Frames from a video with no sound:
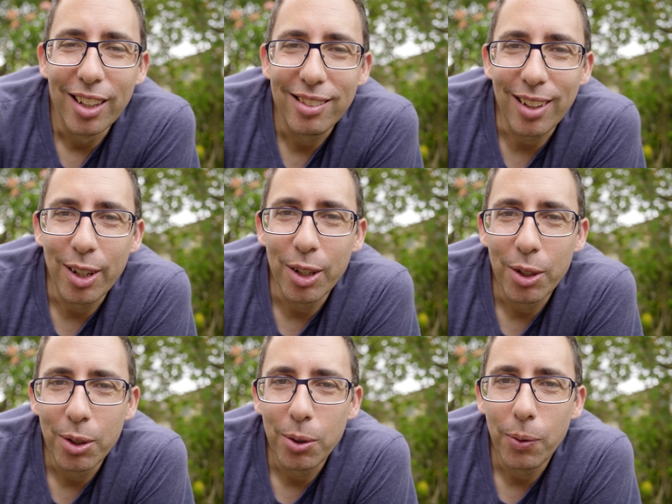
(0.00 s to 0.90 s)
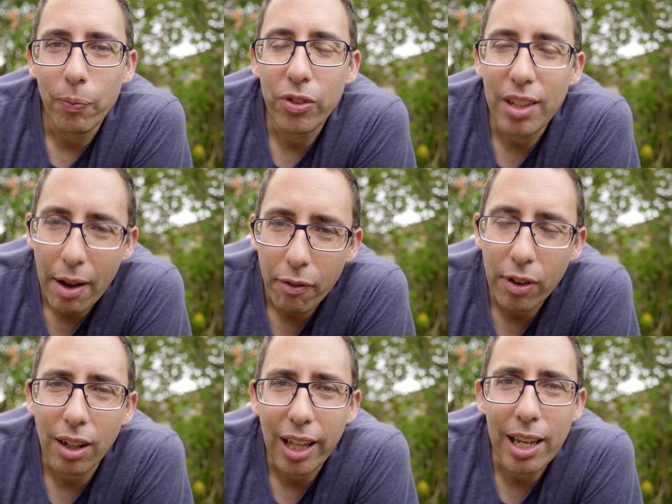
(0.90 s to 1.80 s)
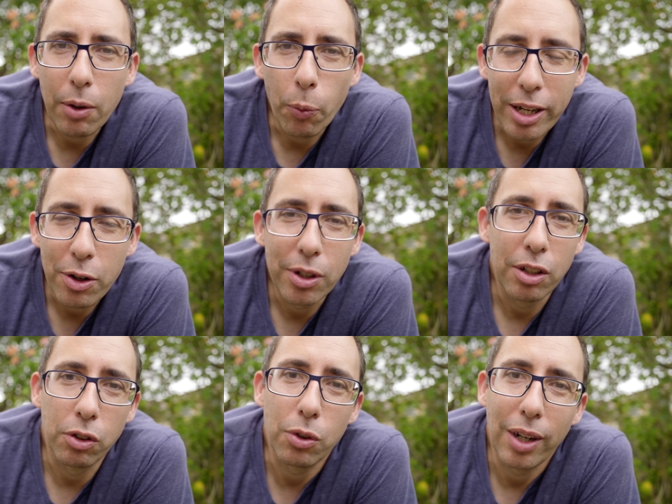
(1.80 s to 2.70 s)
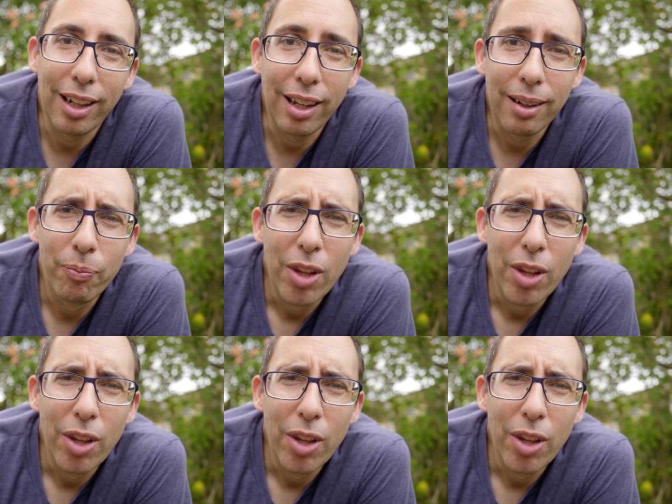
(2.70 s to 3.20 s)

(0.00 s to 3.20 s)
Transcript: So definitely when you're in Australia,